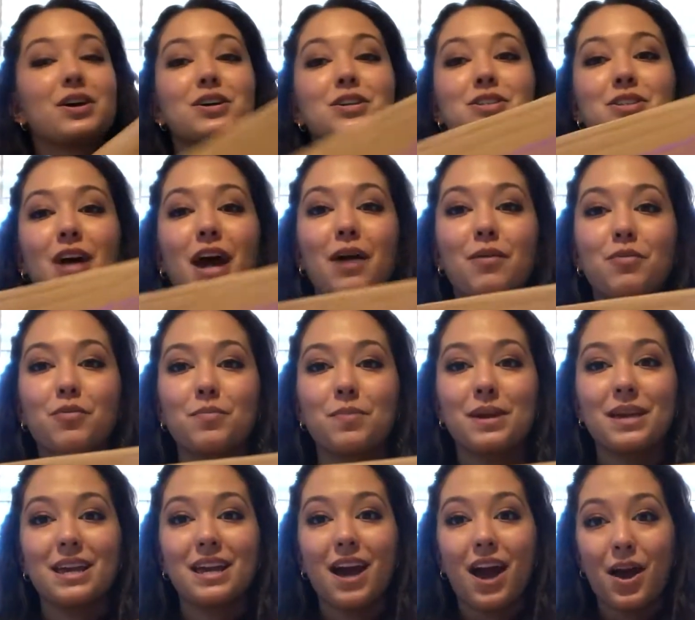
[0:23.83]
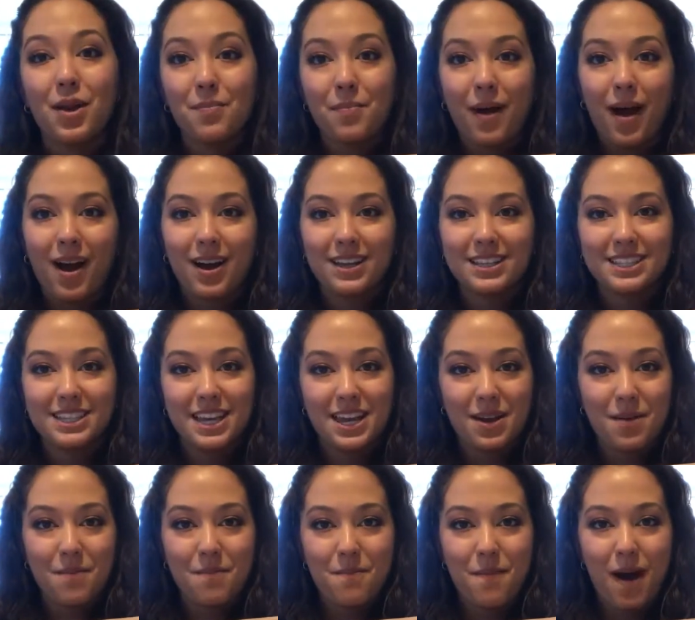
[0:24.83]
So I will be
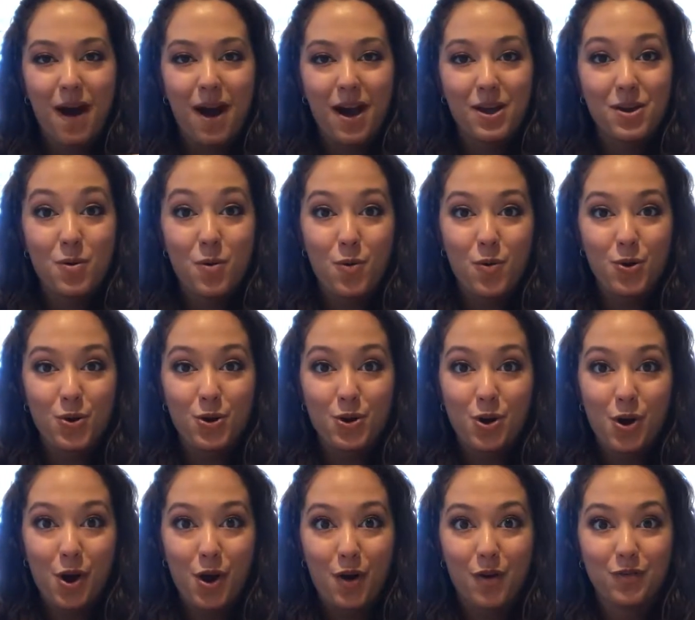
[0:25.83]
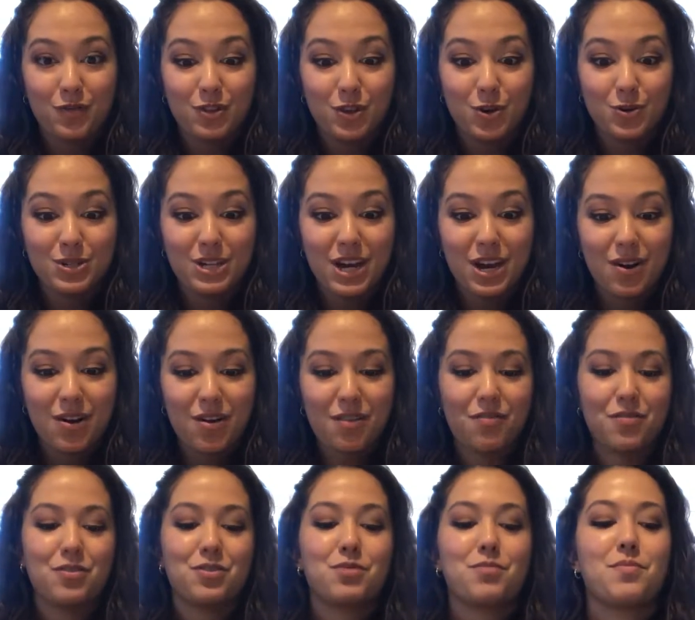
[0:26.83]
unboxing my order of
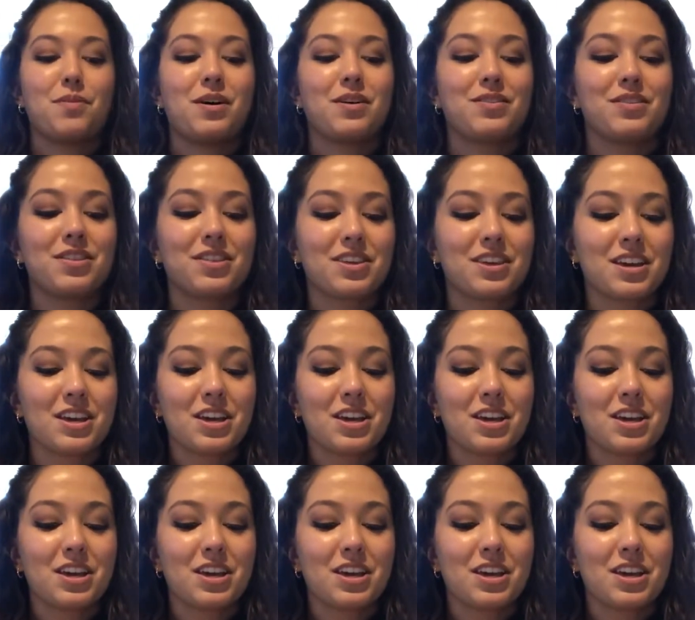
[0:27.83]
doTERRA for the month.